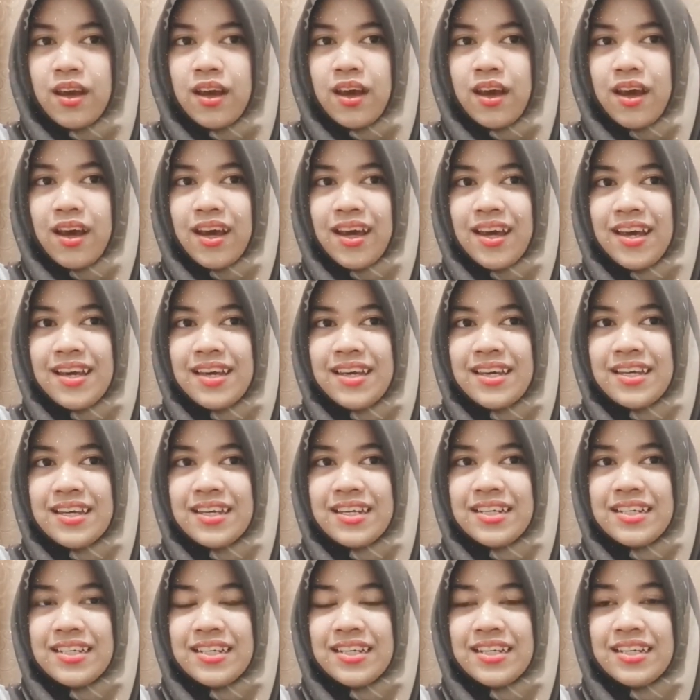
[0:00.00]

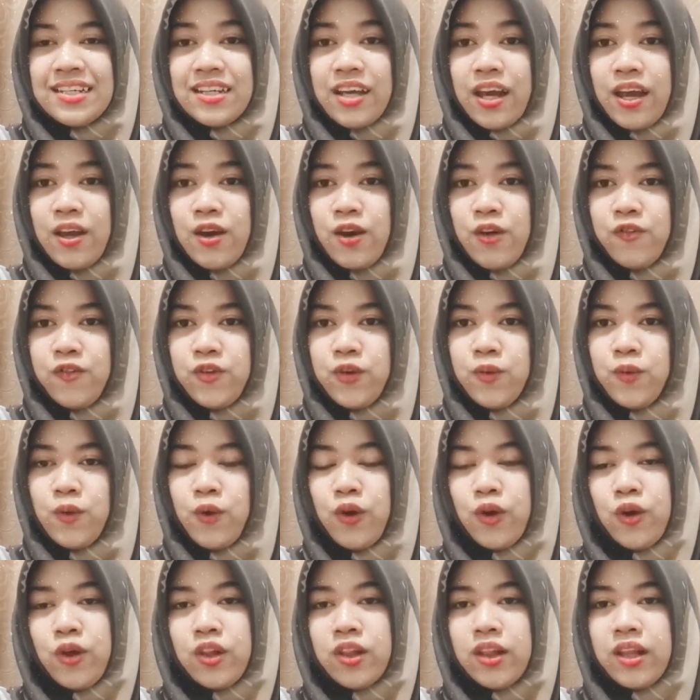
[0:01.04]
And in the end of the
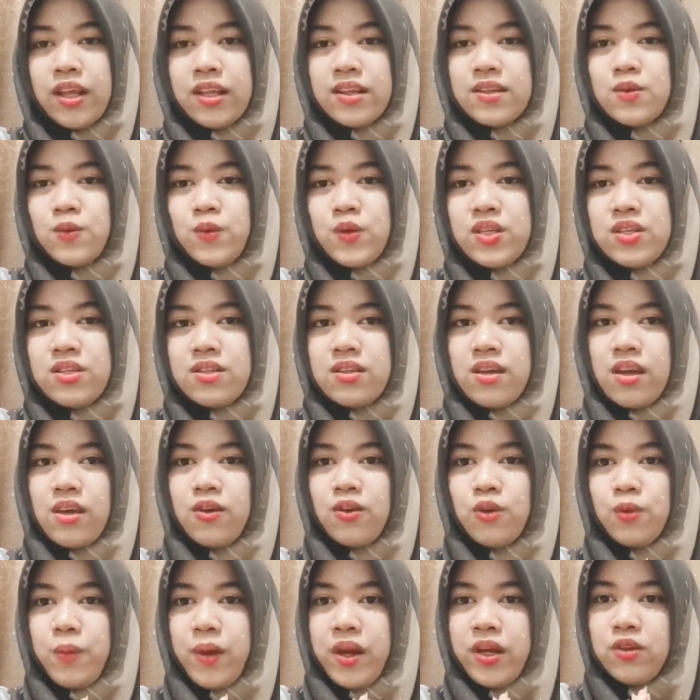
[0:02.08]
world, let me say
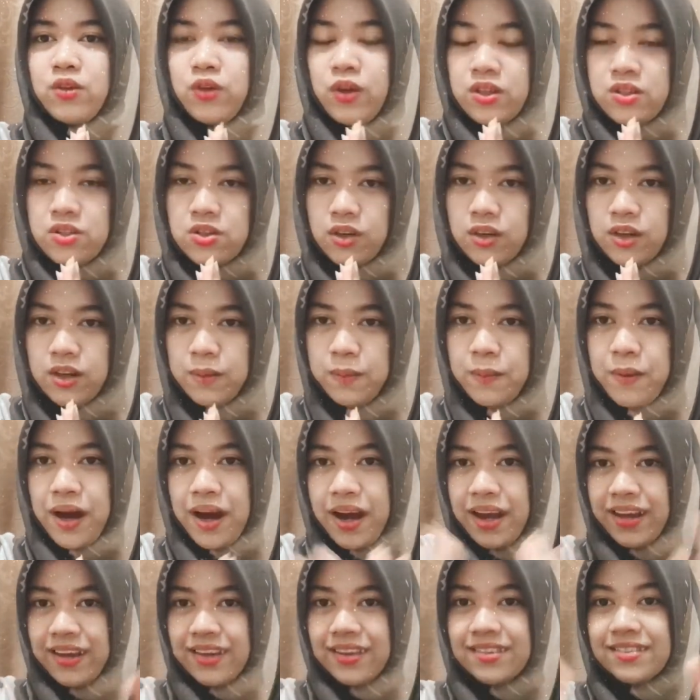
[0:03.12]
goodbye to each other.
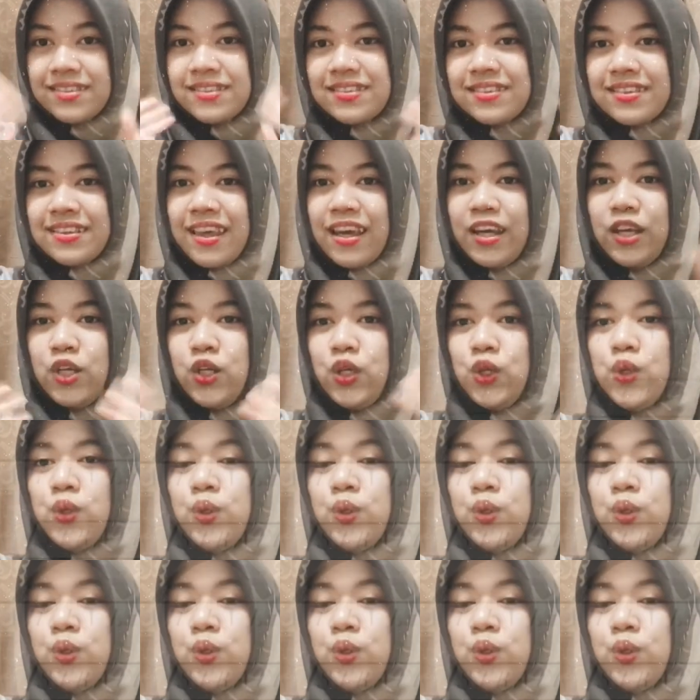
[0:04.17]
Bye. Thank